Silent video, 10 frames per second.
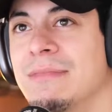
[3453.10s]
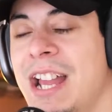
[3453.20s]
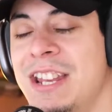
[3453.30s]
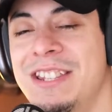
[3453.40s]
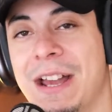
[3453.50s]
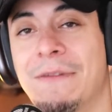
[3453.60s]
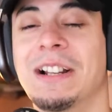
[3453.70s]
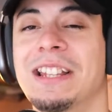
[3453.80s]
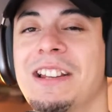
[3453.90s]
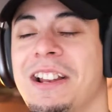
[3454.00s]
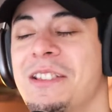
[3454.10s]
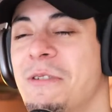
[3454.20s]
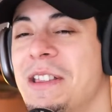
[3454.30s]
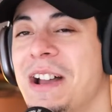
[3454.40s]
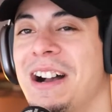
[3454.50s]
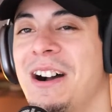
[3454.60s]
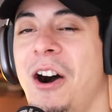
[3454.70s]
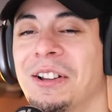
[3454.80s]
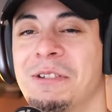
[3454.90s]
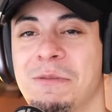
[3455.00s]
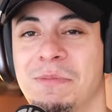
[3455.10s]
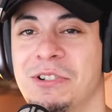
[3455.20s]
and definitely not in the way that Hollywood